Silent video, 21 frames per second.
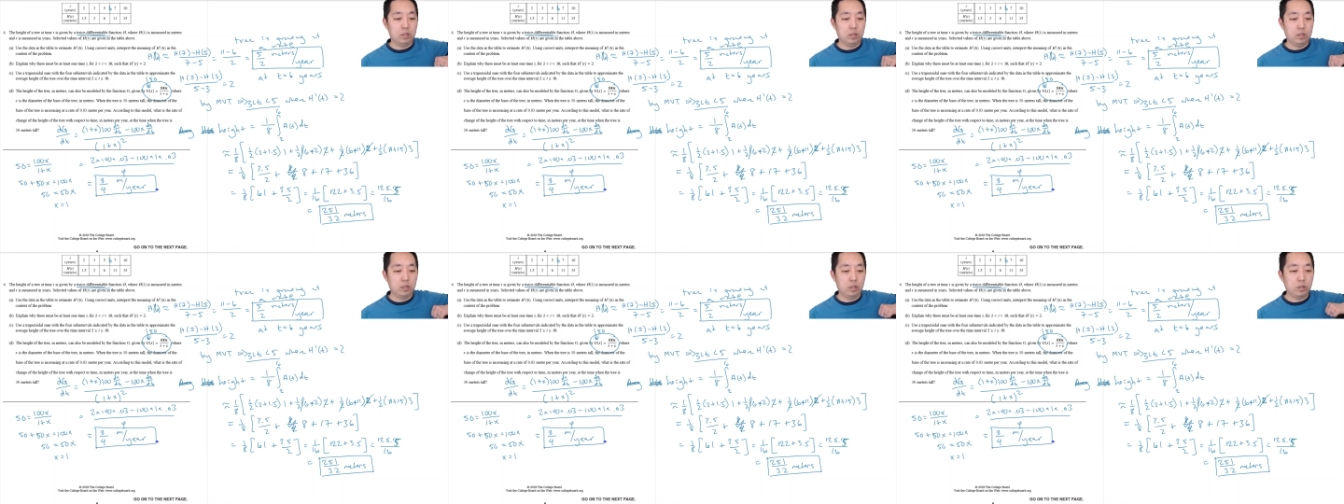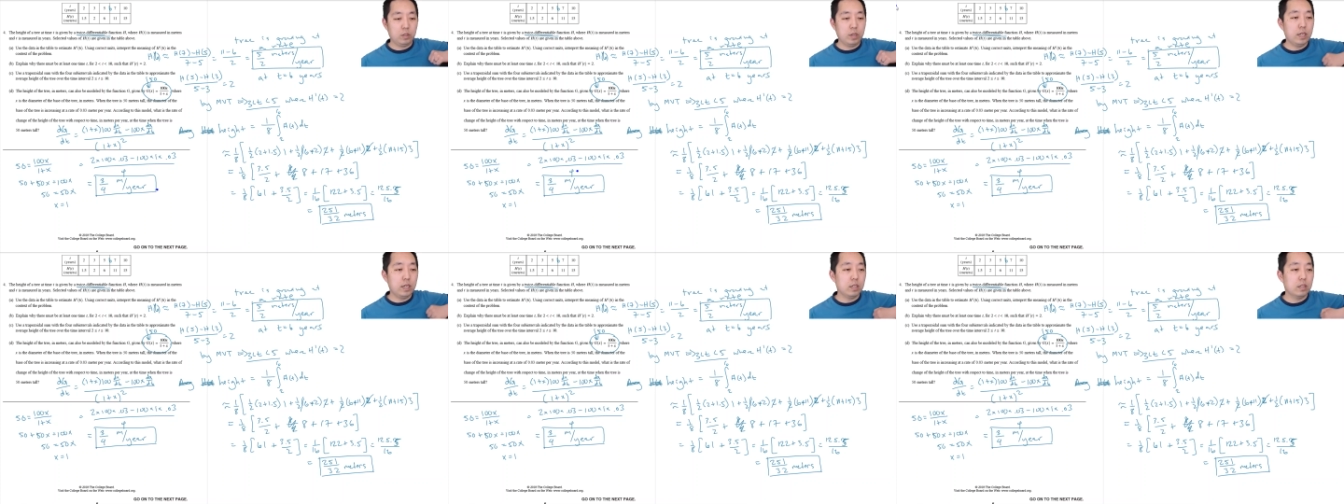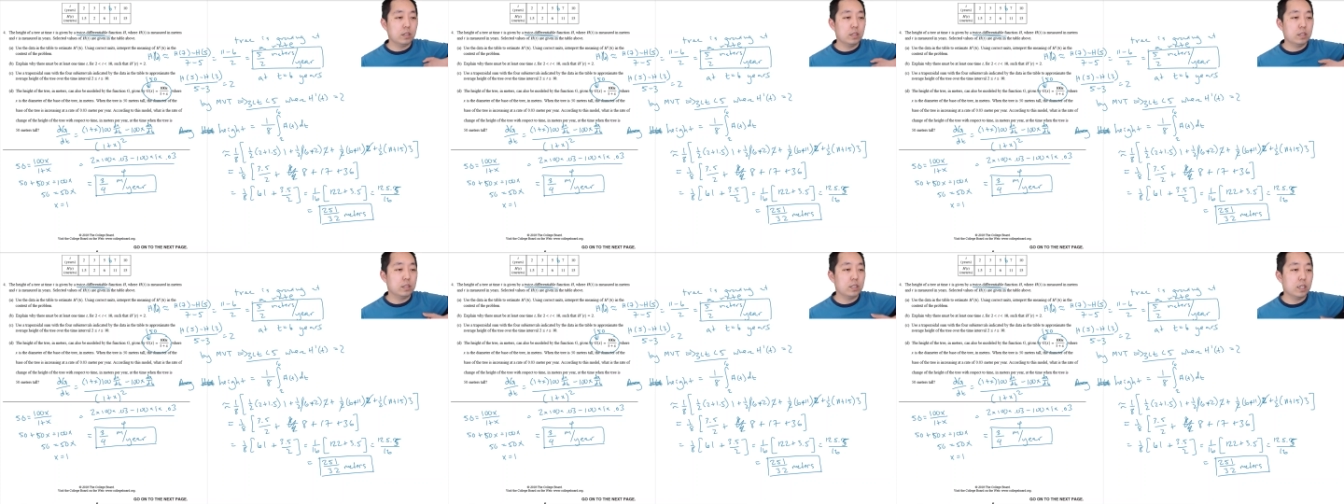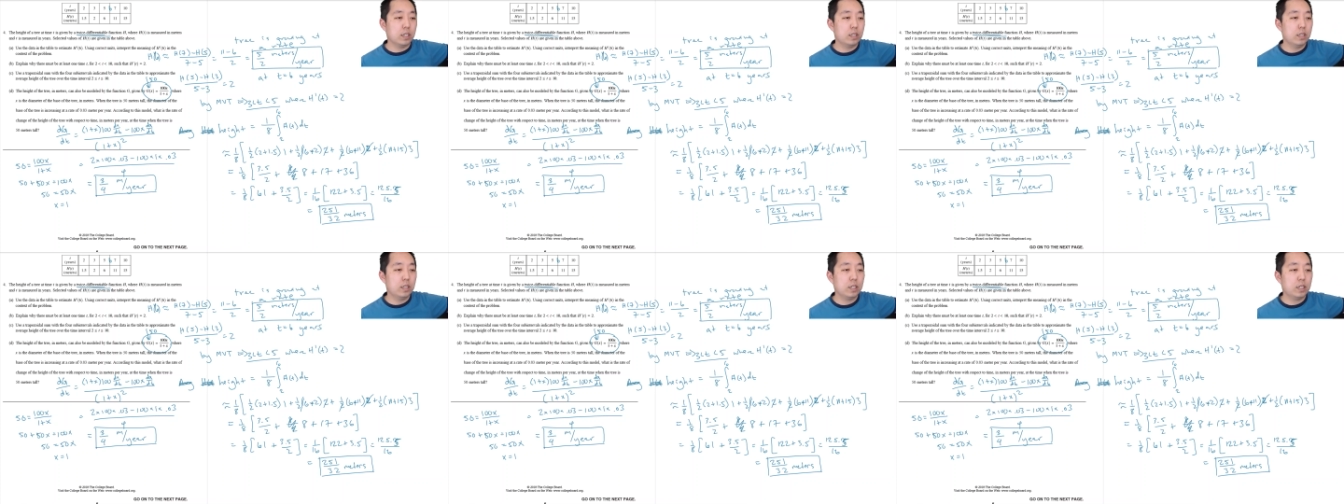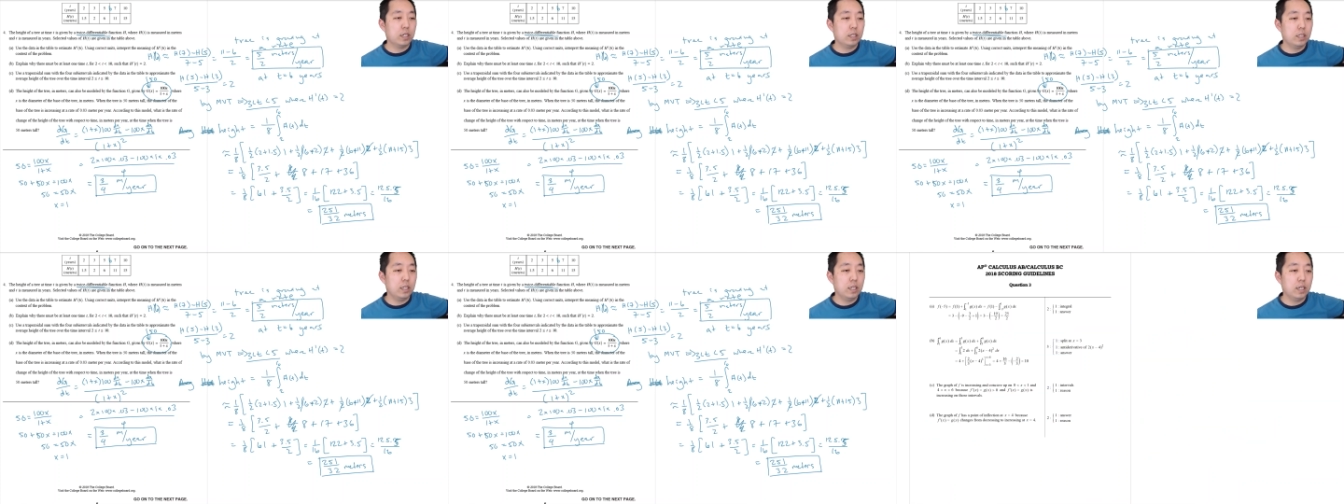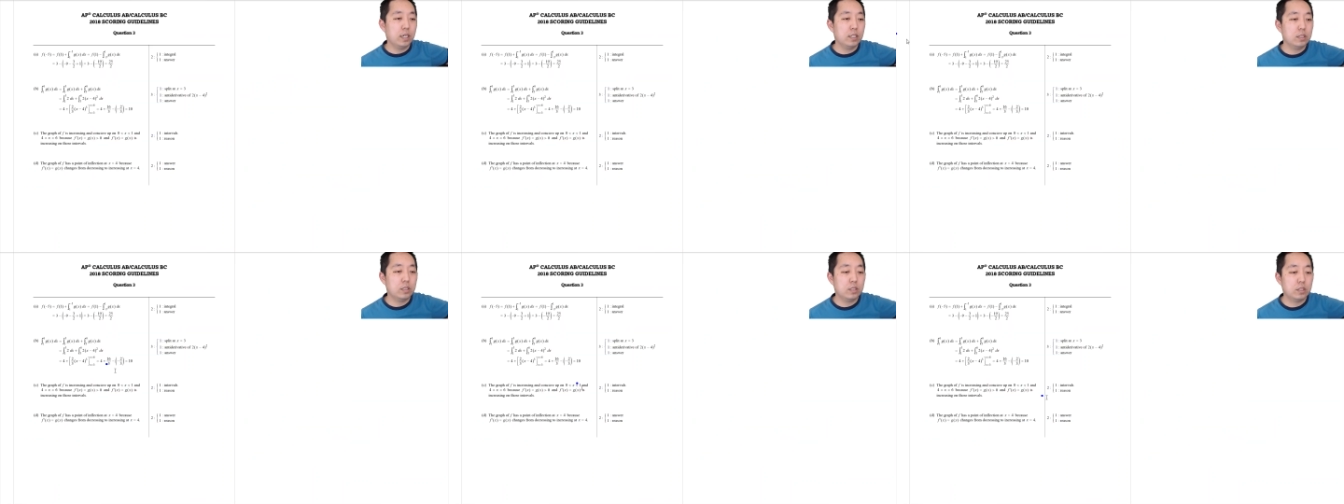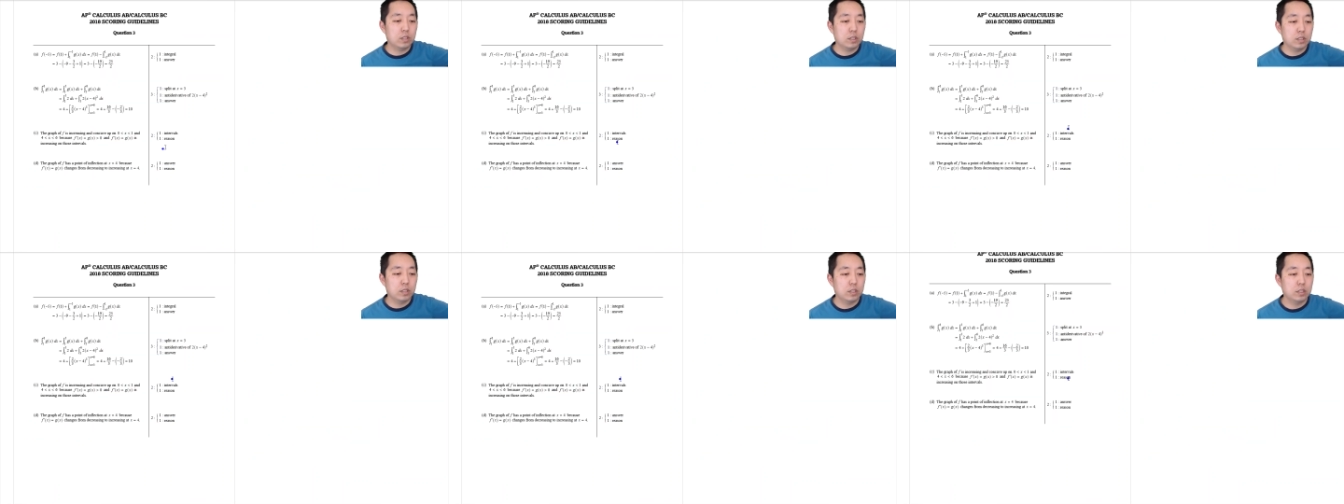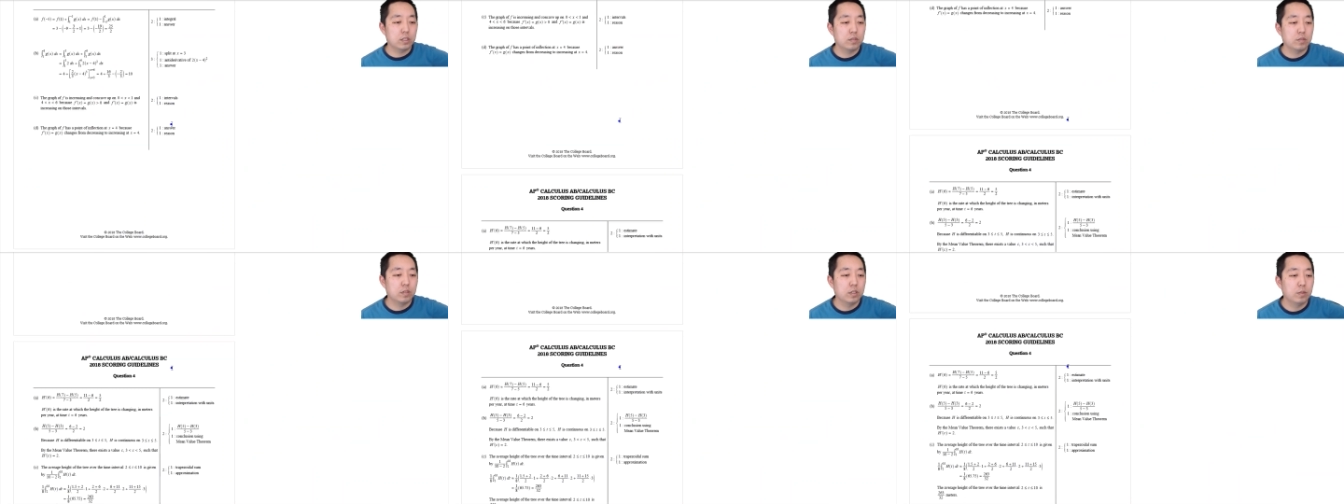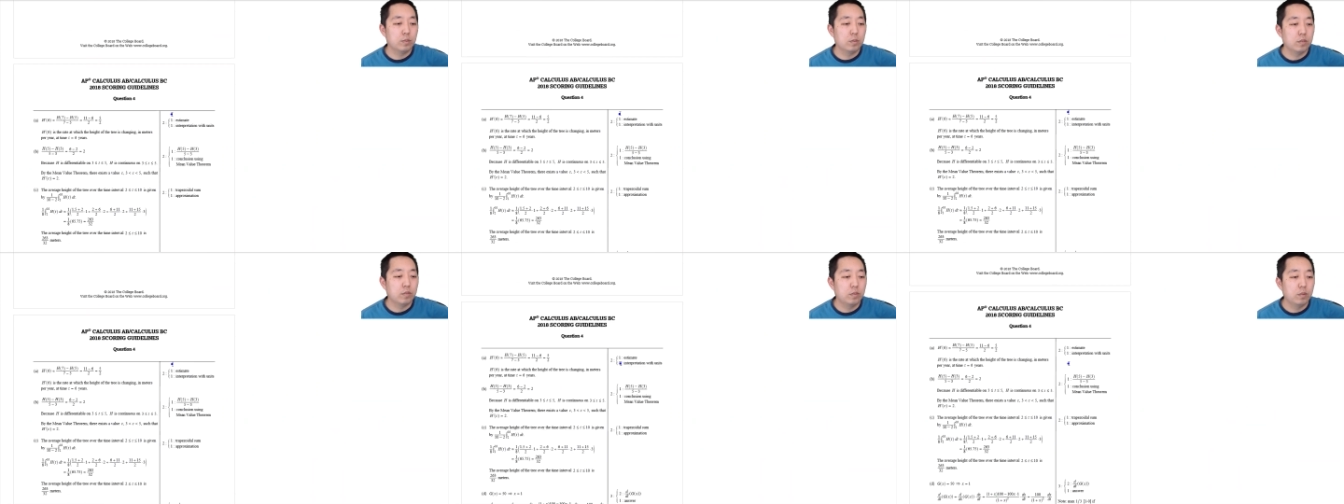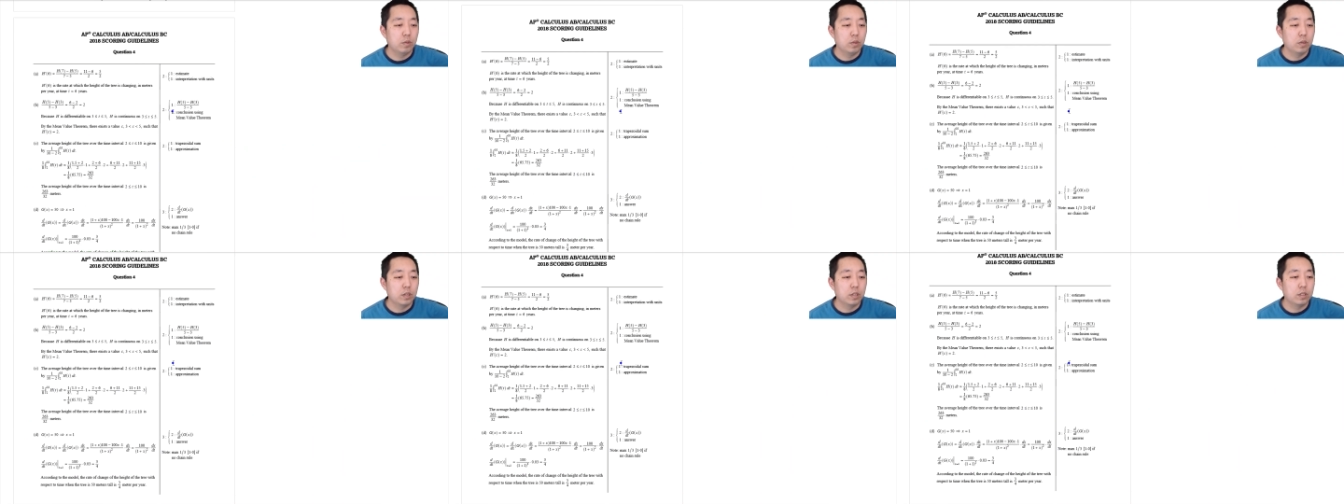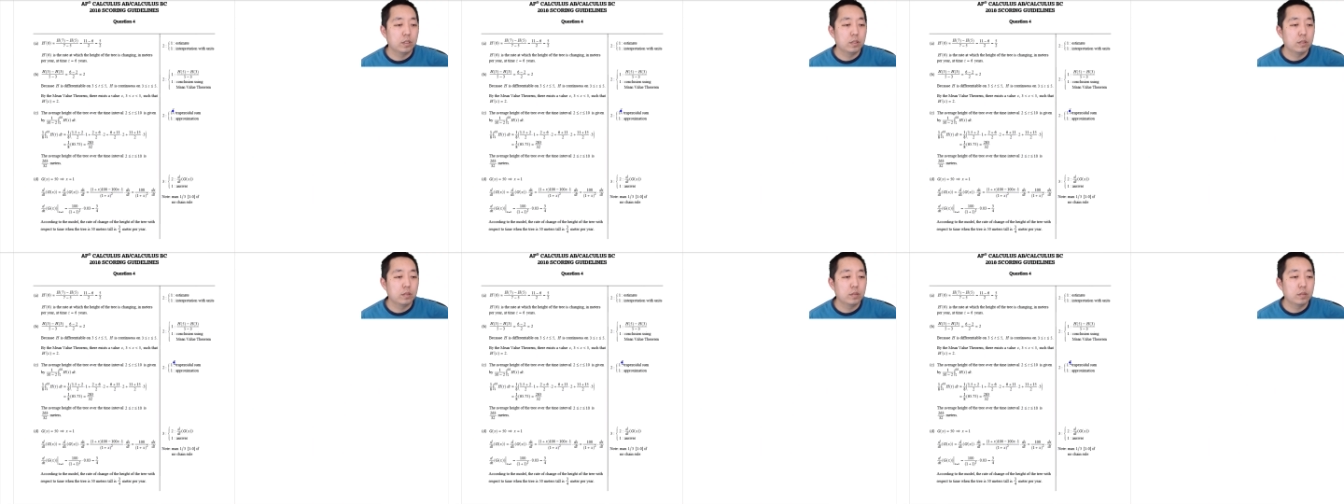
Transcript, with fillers: Okay. Let's take a look at the answers for number four.